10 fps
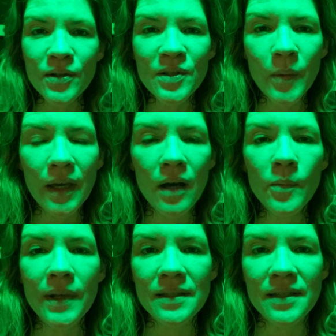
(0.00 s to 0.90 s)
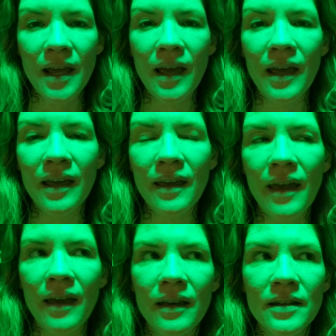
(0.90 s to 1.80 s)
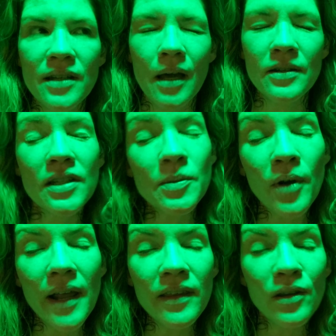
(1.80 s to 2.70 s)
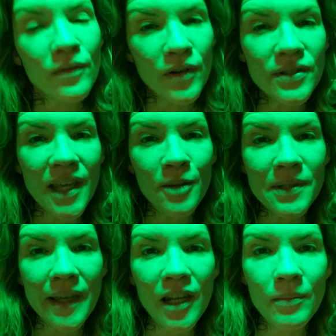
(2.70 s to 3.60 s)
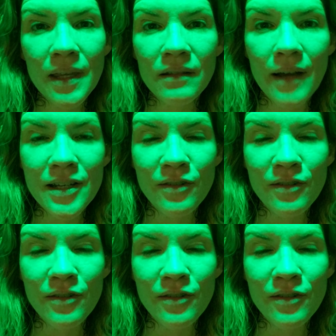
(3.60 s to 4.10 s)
Sweet on Wednesday, and I just pray the universe keeps leading me in the right